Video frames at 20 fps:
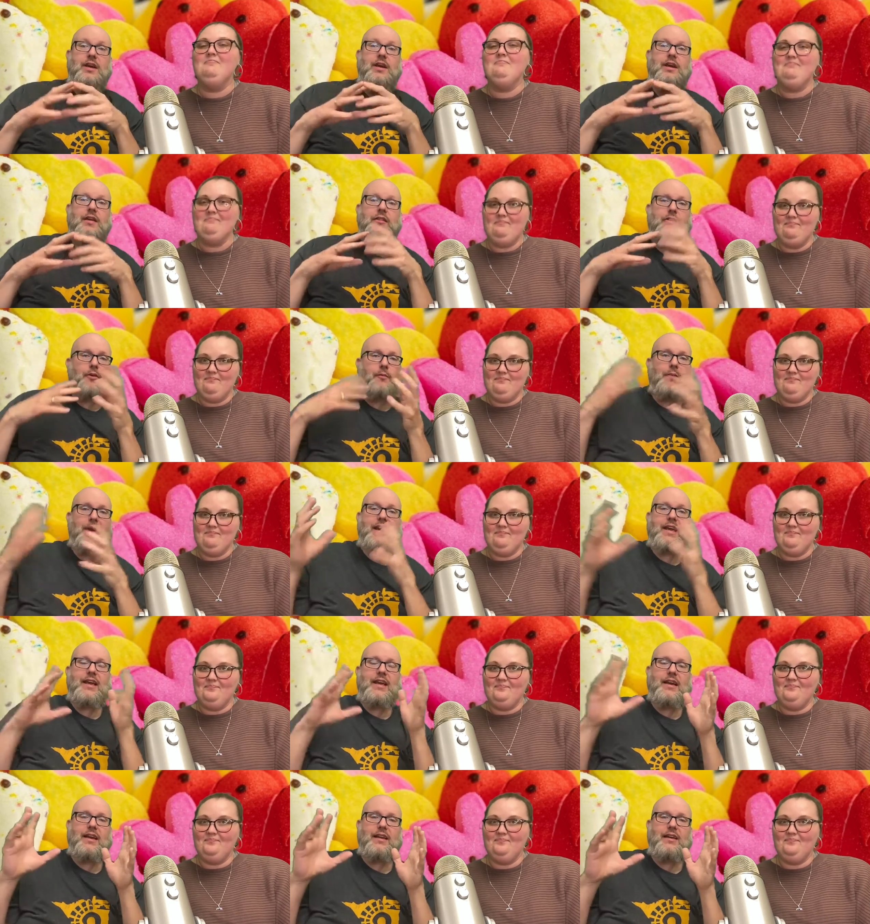Speaker 1: they're
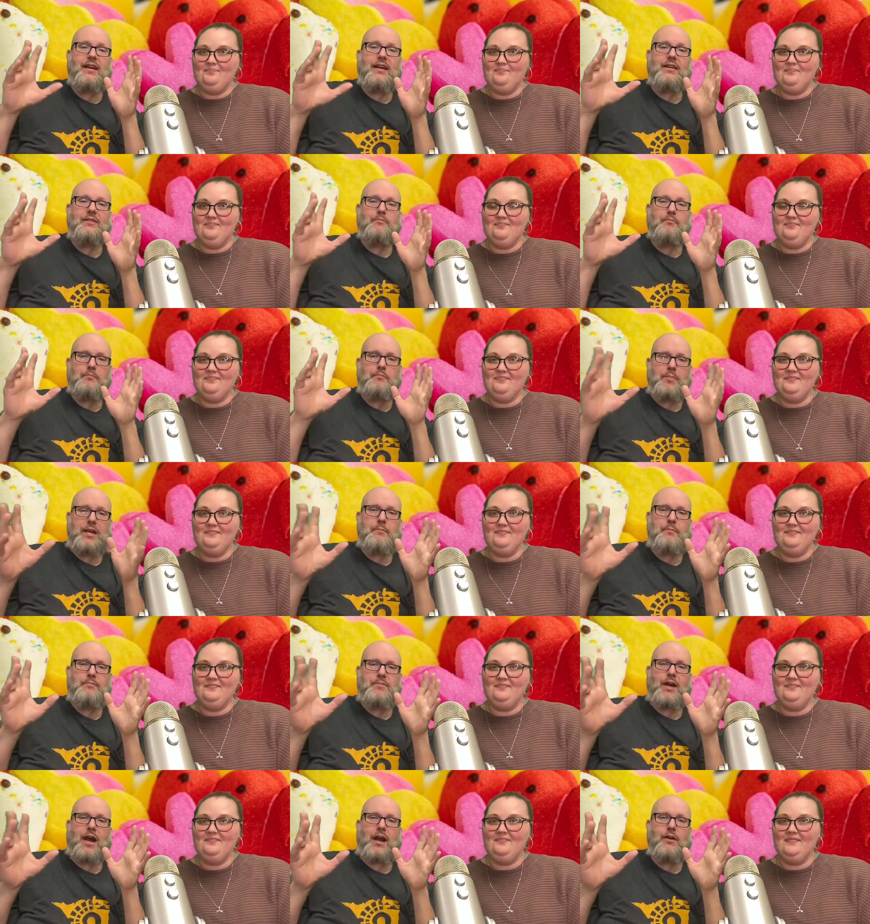making uh, peep
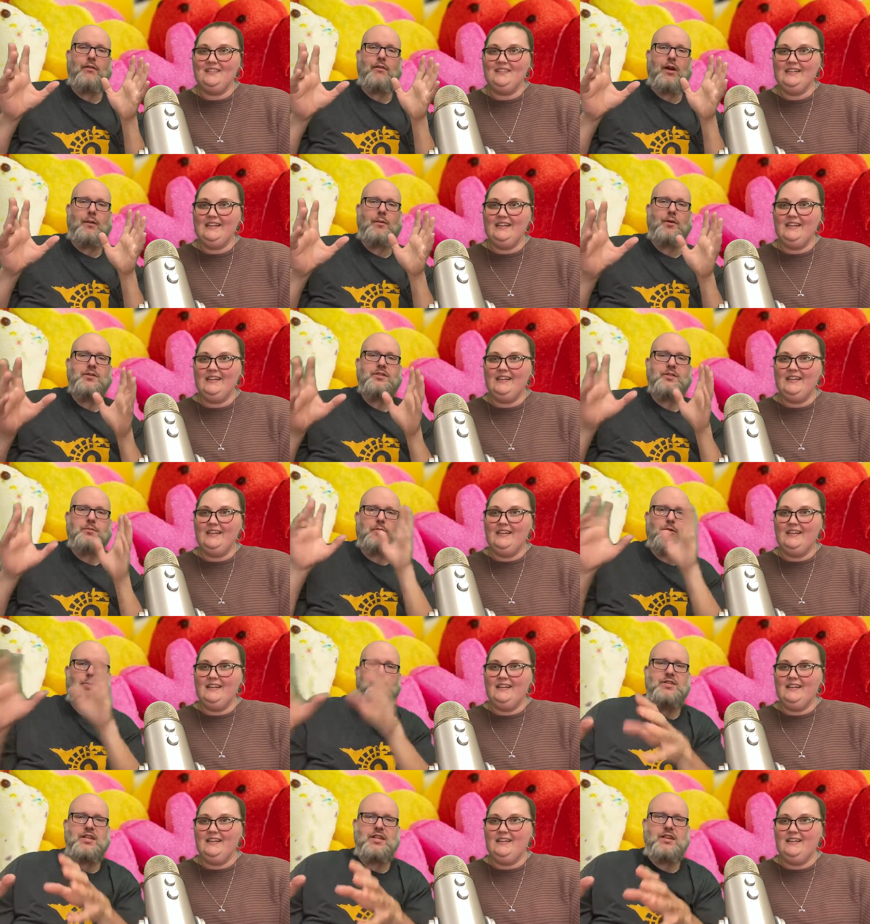dioramas and
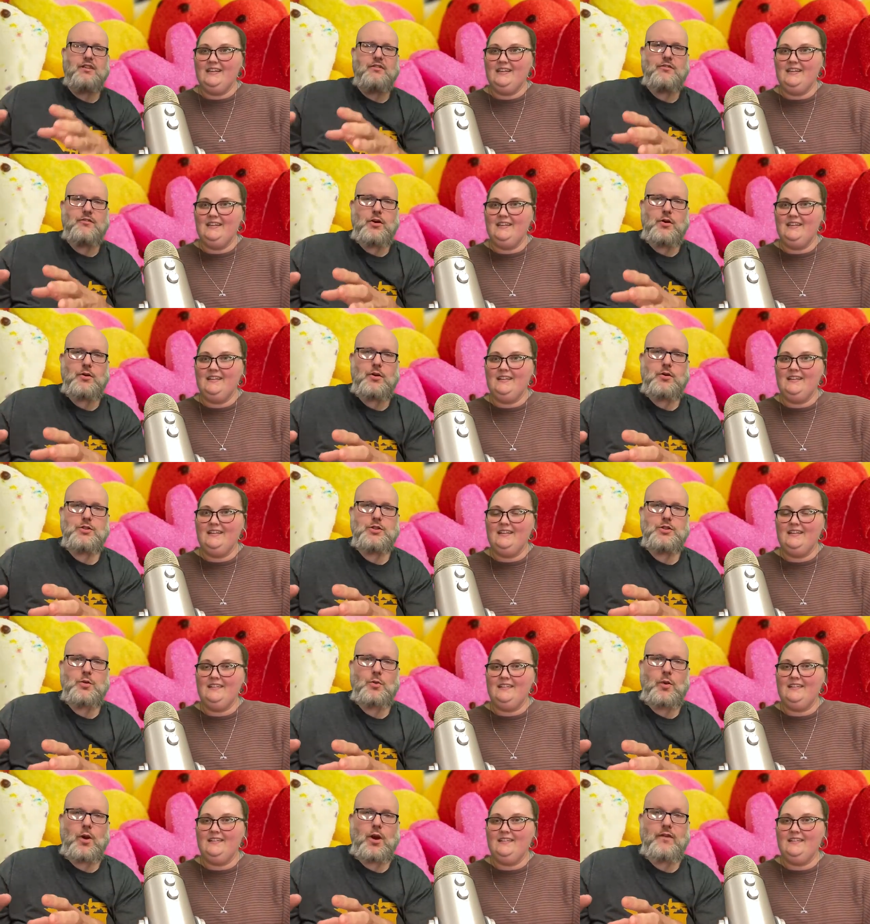posting the photos to
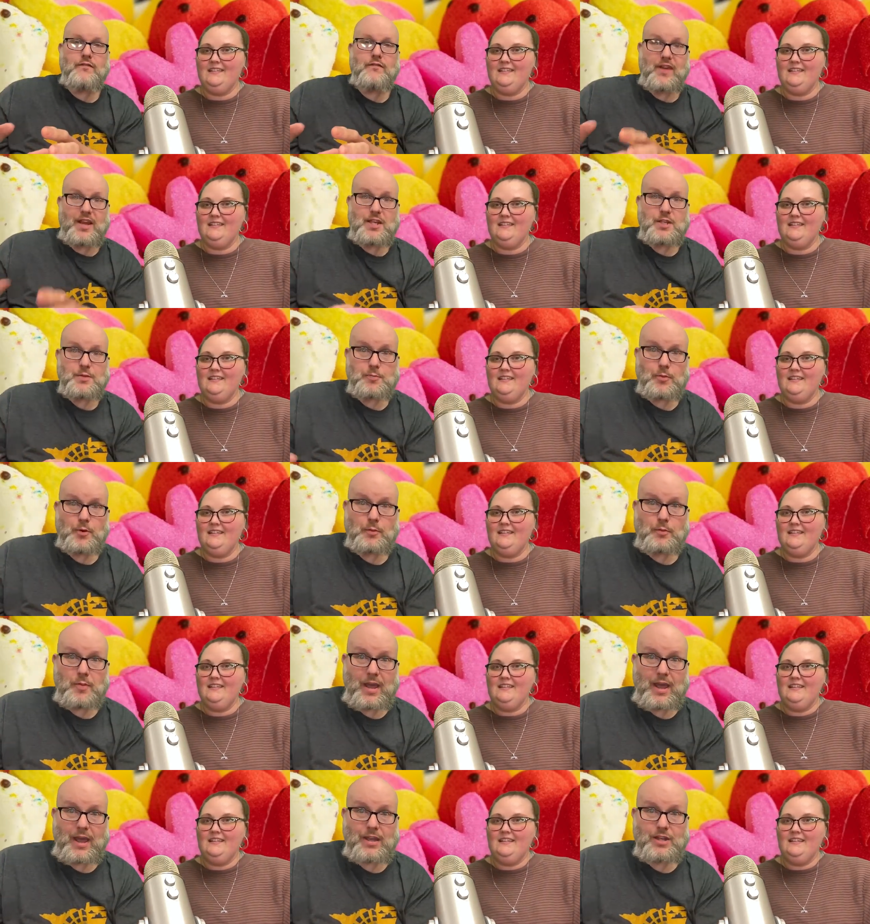our facebook
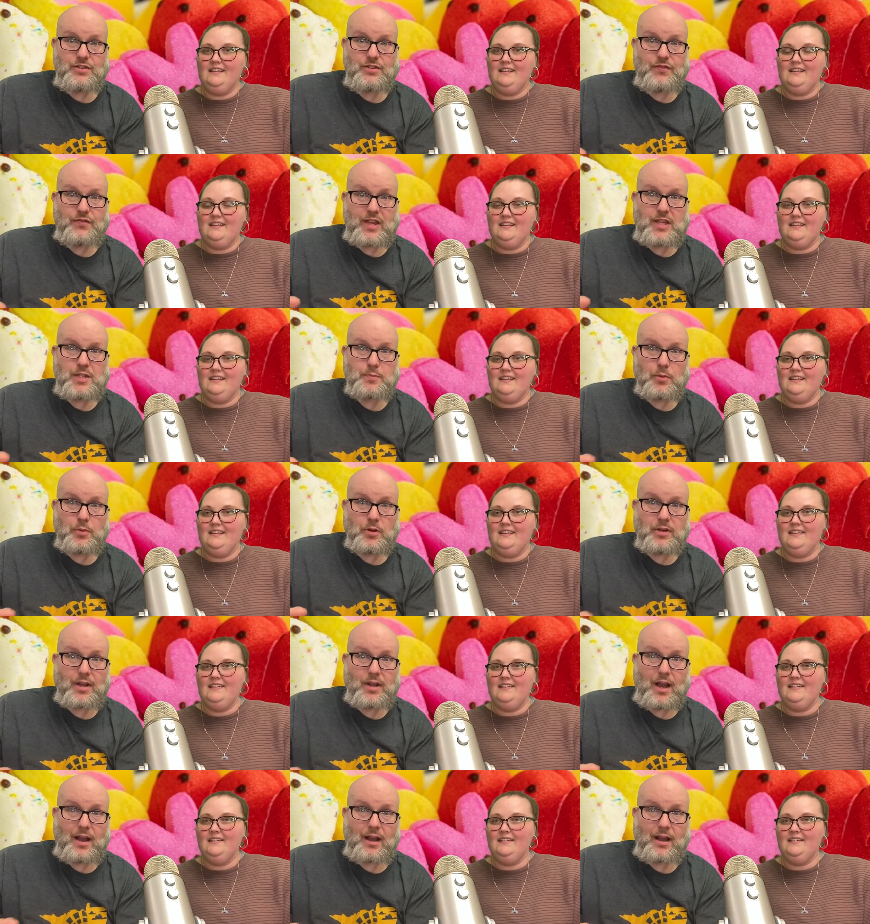page
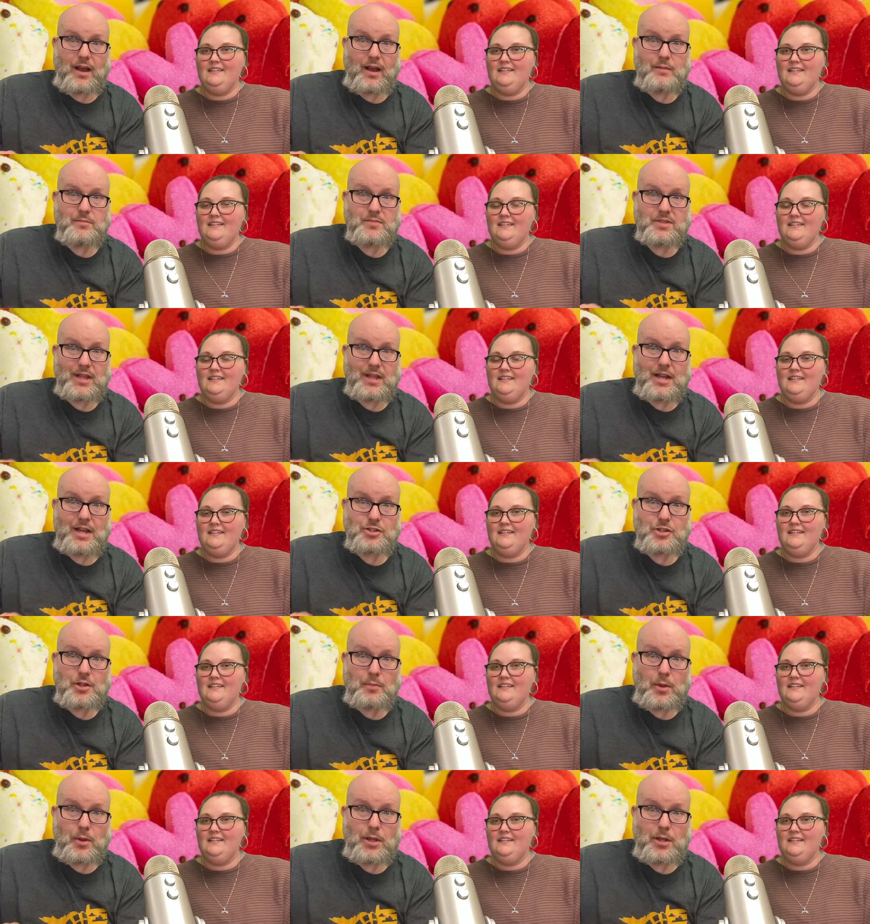facebook.com slash the
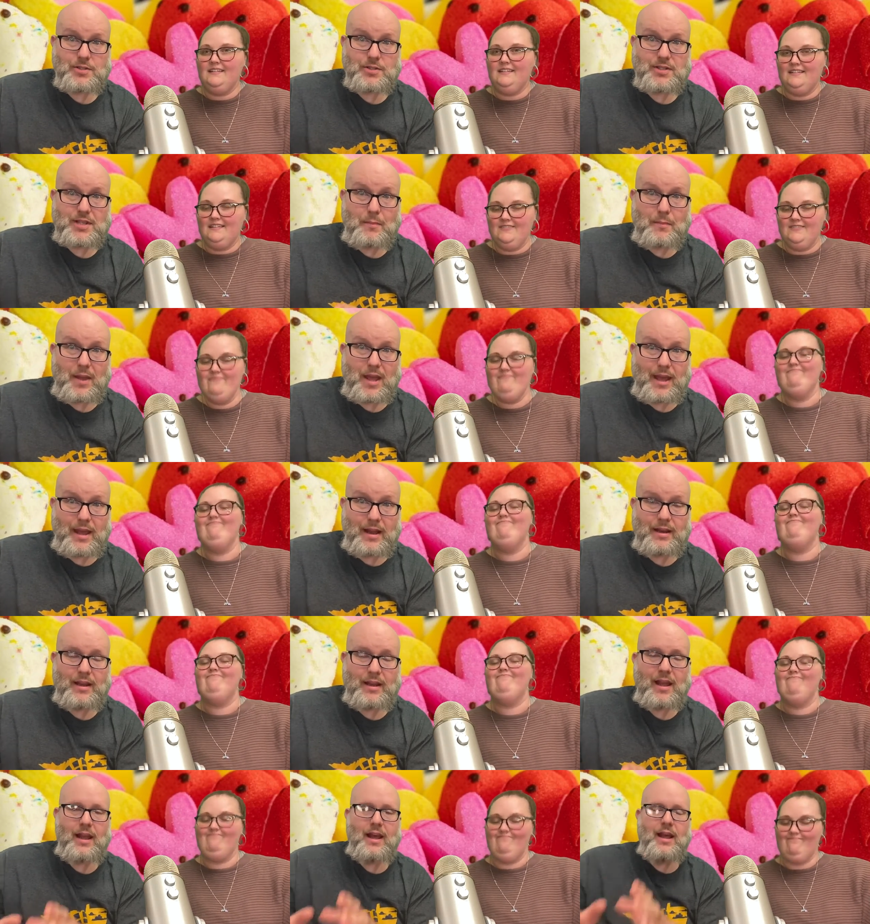pulse mn
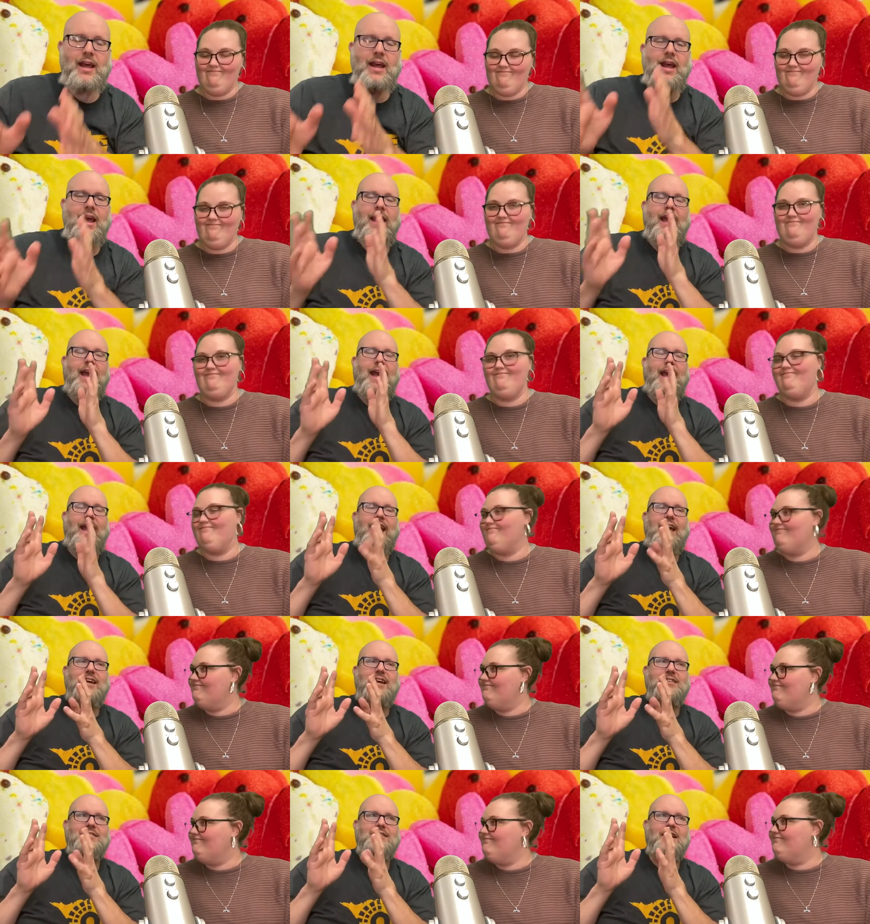
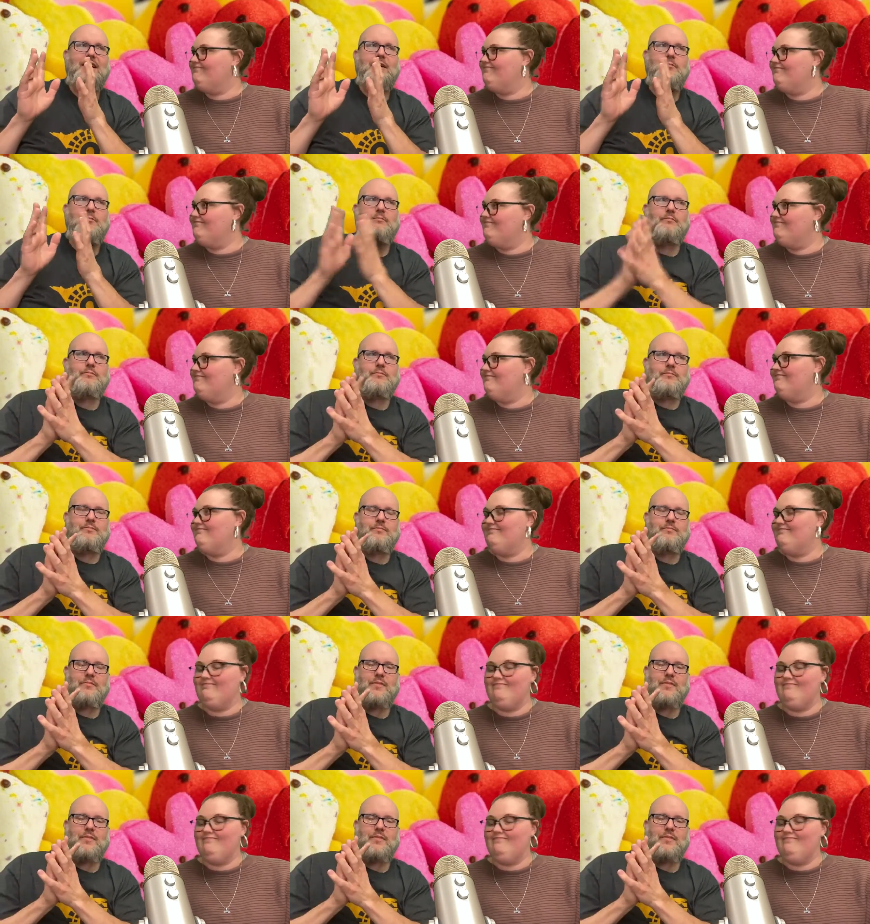and um,